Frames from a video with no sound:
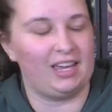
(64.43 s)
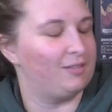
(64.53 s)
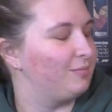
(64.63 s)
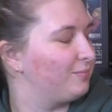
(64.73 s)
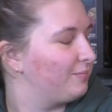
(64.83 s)

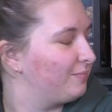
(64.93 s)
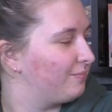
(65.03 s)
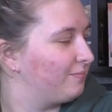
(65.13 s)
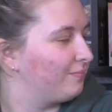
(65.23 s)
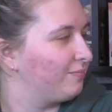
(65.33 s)

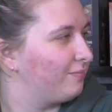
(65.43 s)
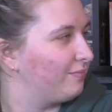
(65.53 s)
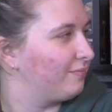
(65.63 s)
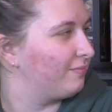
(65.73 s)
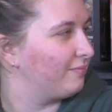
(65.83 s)

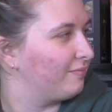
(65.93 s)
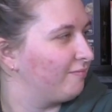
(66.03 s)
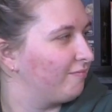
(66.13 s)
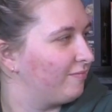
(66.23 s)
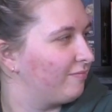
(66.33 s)

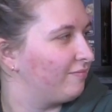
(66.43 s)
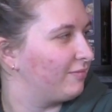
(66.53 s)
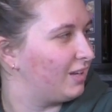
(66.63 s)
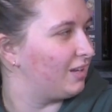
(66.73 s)
The person shown says nothing.